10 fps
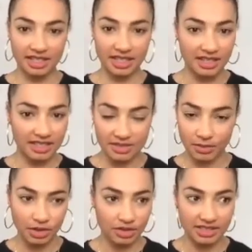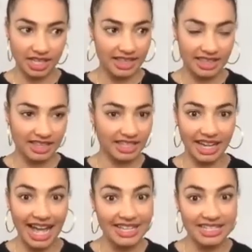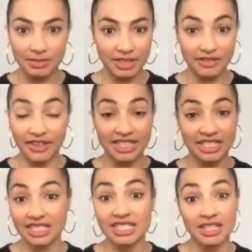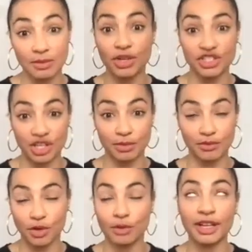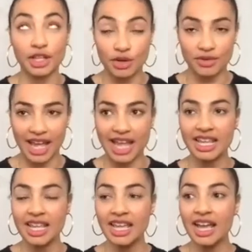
in this world, I think, that hasn't been affected in some way, shape, or form. I know that.